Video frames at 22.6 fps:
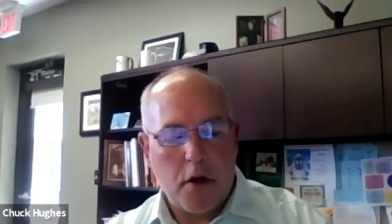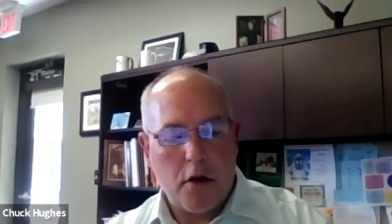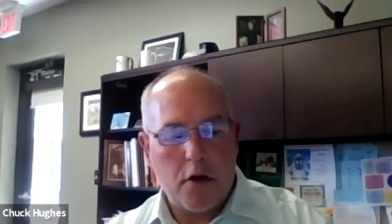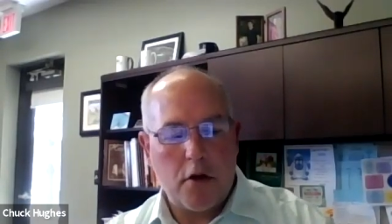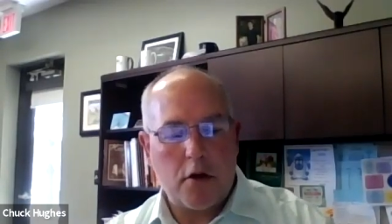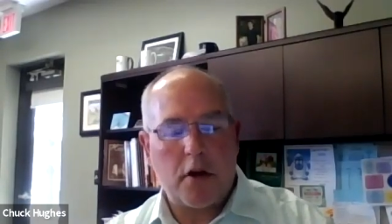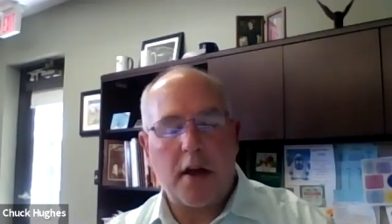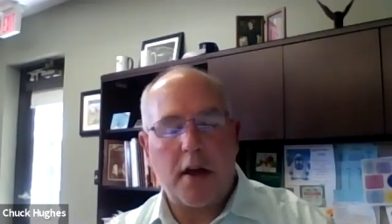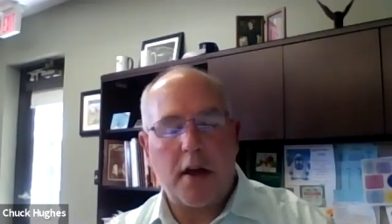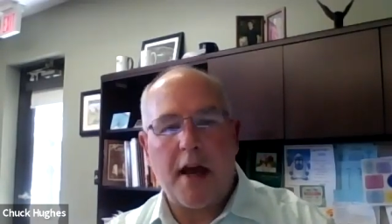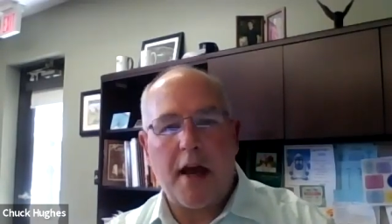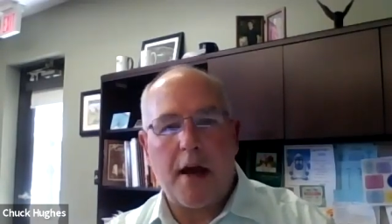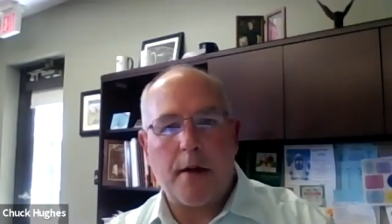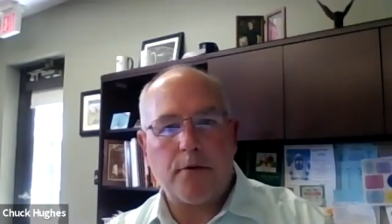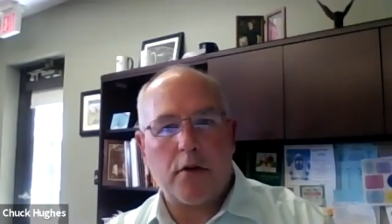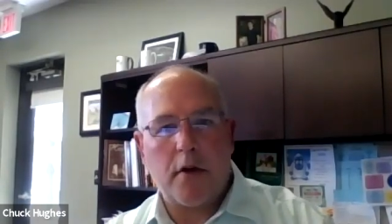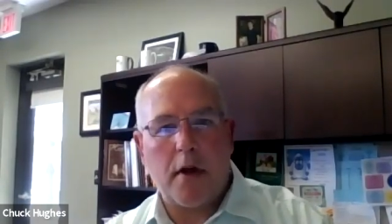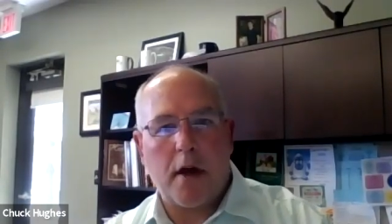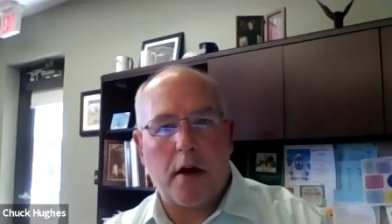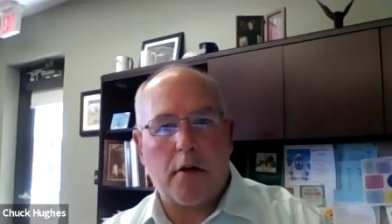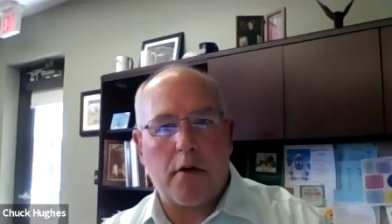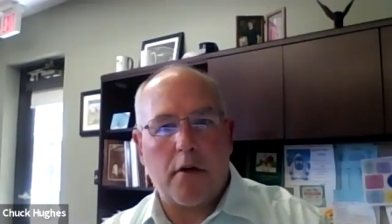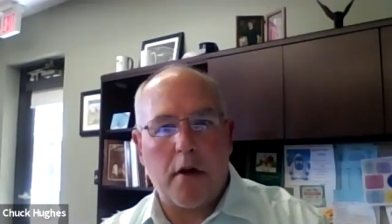You can capture
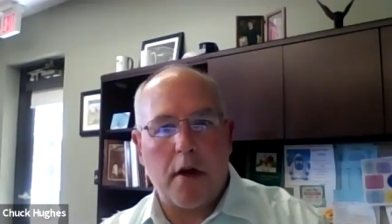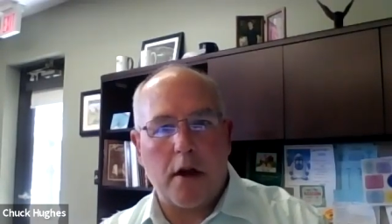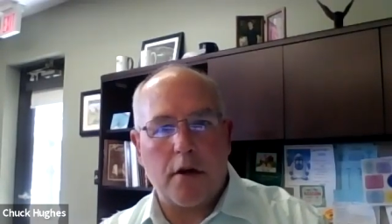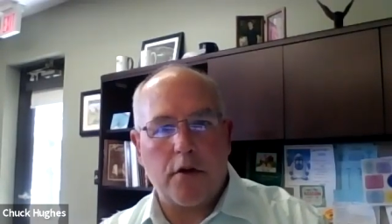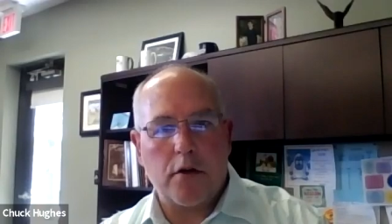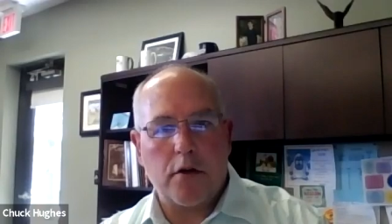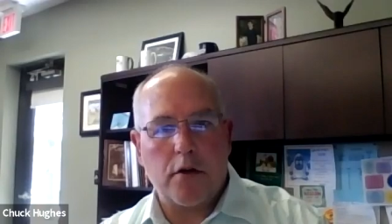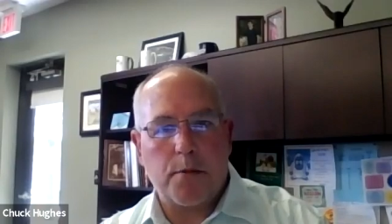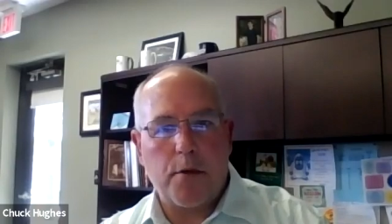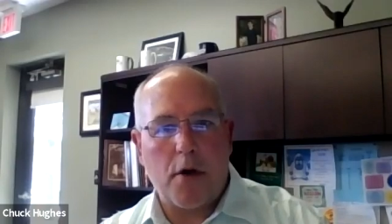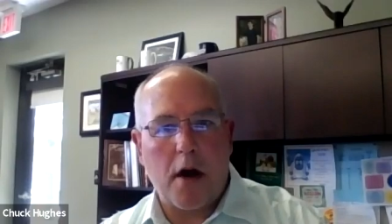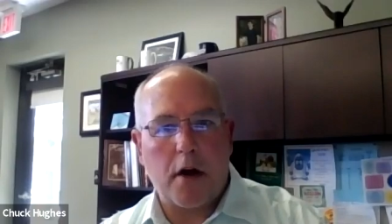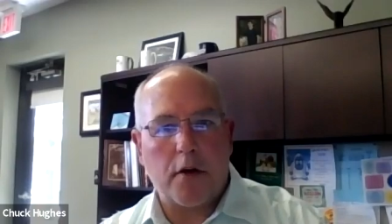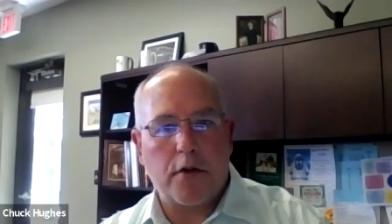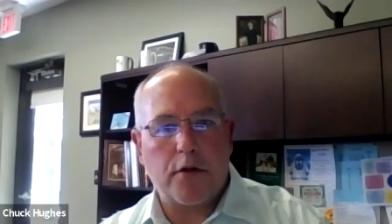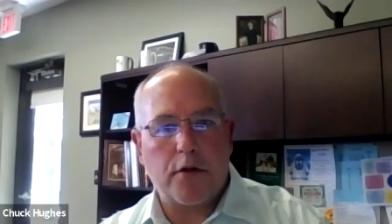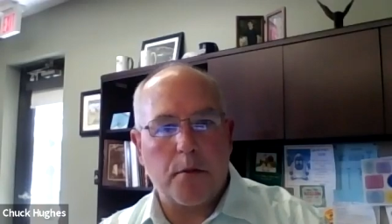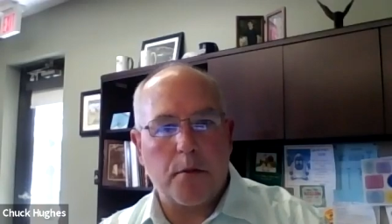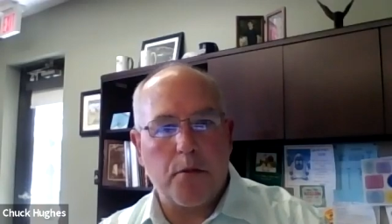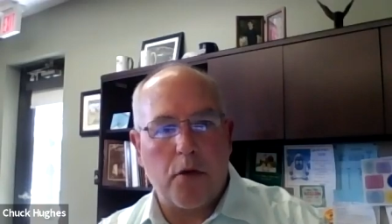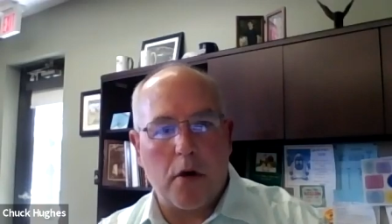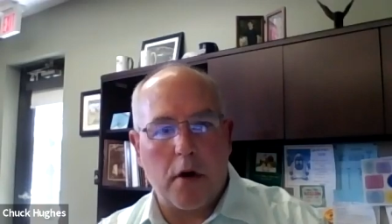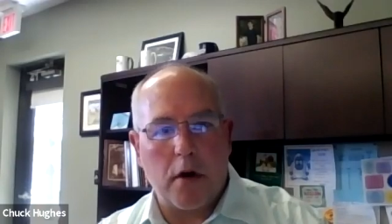that grade on your progress
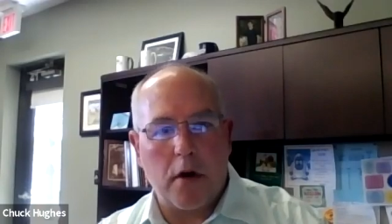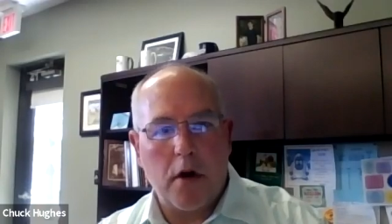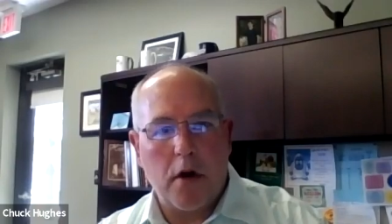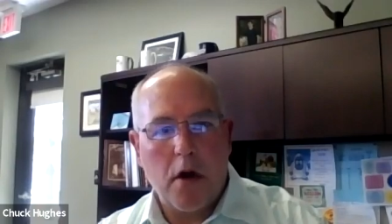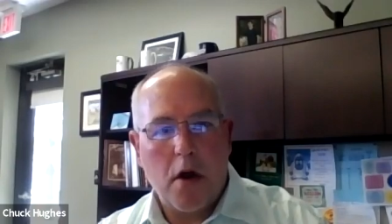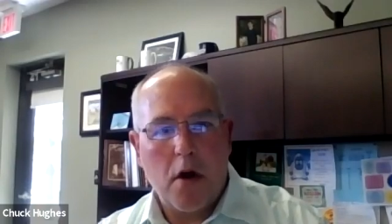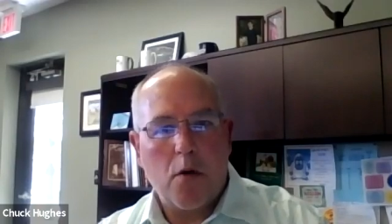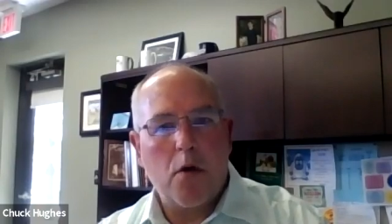report.